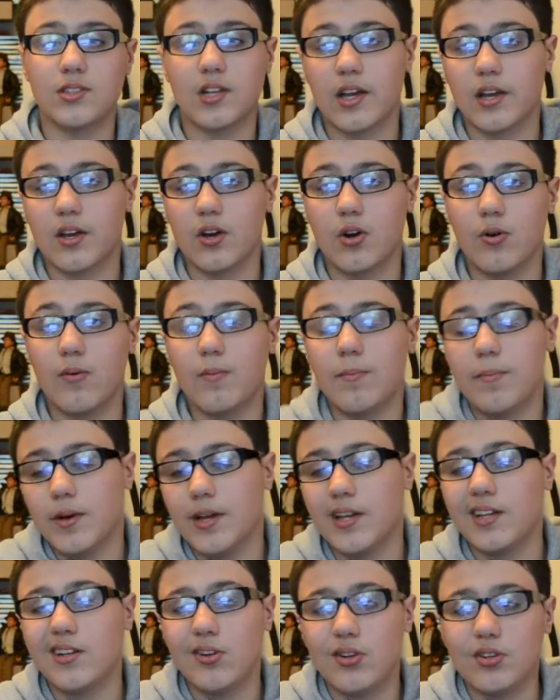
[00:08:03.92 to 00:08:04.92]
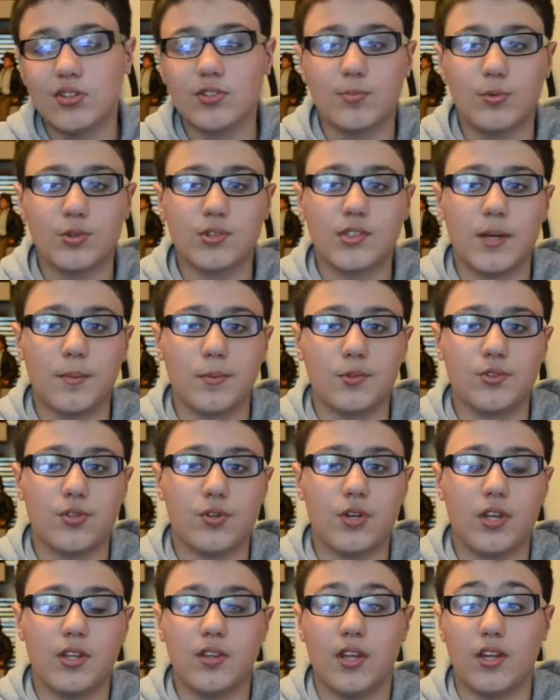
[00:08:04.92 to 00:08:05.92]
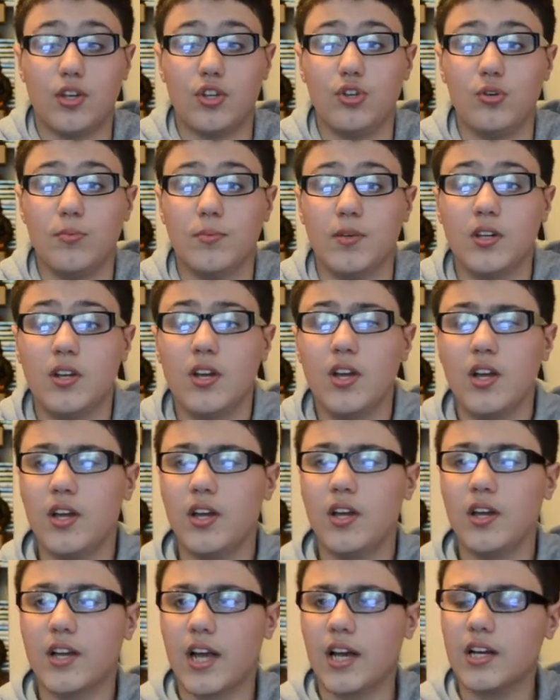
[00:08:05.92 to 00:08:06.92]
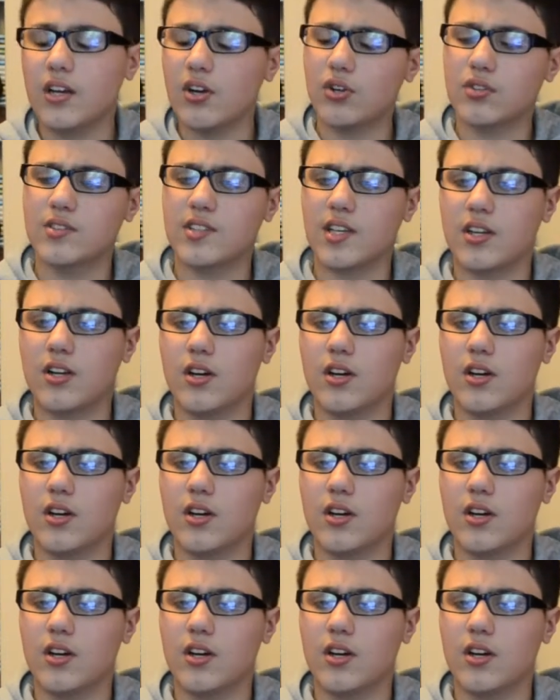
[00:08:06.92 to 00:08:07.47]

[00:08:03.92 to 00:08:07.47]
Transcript: Lego, but it looks more Cybertronian than human. Kind of looks like